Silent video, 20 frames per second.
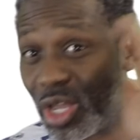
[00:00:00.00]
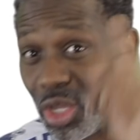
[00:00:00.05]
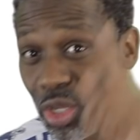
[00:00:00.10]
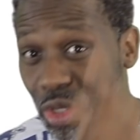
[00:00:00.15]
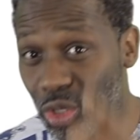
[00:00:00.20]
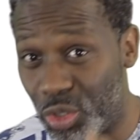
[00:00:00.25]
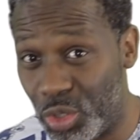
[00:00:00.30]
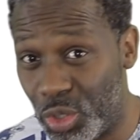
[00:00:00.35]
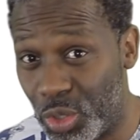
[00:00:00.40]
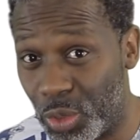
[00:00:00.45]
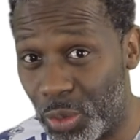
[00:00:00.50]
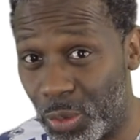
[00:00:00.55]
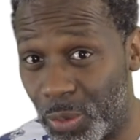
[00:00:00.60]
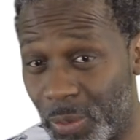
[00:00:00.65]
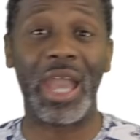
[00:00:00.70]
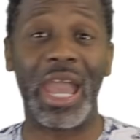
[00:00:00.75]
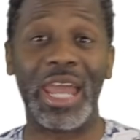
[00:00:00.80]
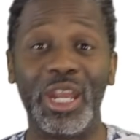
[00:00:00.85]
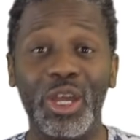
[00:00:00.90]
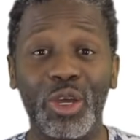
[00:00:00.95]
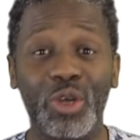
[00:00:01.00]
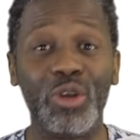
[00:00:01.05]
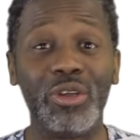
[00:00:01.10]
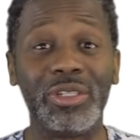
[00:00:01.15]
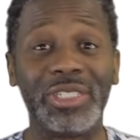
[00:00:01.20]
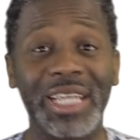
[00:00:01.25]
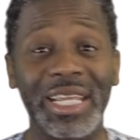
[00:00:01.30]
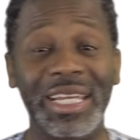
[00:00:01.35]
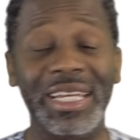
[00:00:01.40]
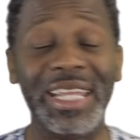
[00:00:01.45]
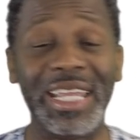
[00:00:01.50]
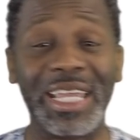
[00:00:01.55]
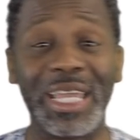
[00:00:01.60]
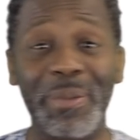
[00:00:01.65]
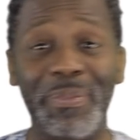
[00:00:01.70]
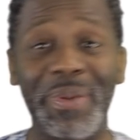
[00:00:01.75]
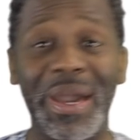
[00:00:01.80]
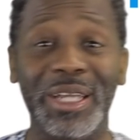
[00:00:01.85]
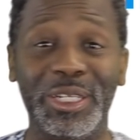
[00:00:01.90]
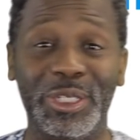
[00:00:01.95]
You. And a good technique
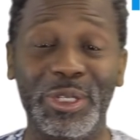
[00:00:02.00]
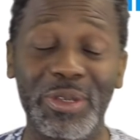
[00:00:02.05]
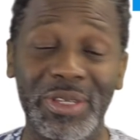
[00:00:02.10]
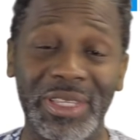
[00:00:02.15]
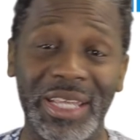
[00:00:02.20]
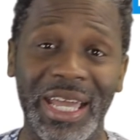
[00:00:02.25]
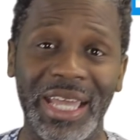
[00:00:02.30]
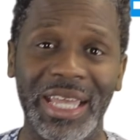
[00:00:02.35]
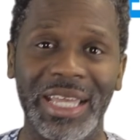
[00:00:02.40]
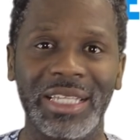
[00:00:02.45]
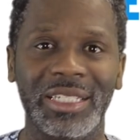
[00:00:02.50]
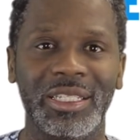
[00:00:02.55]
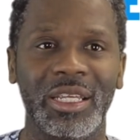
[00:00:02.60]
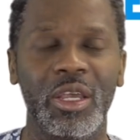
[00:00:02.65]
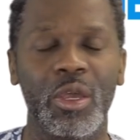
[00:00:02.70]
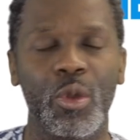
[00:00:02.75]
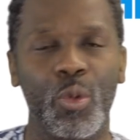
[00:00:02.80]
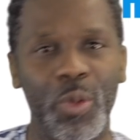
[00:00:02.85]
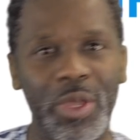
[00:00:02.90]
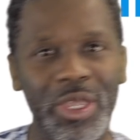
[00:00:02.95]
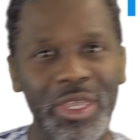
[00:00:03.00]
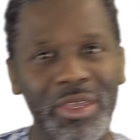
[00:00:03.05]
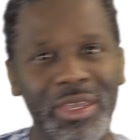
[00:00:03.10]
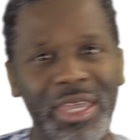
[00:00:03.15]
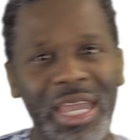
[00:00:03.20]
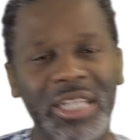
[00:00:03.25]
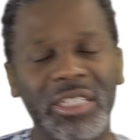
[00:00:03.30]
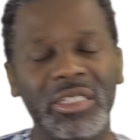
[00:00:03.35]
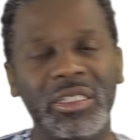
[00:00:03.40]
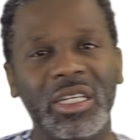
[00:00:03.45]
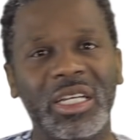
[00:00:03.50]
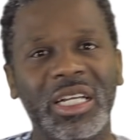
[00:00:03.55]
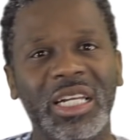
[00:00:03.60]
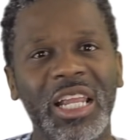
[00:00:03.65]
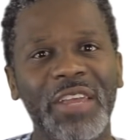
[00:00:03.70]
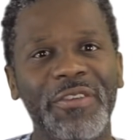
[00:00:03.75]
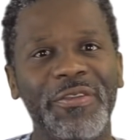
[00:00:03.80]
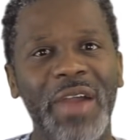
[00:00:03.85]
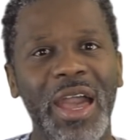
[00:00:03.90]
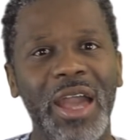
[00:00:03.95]
about doing that is when you get to the
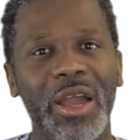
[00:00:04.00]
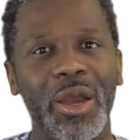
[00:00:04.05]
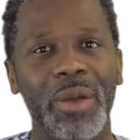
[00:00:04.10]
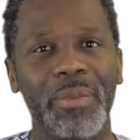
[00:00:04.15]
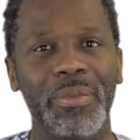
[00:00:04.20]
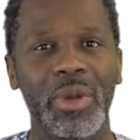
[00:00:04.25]
cliffhanger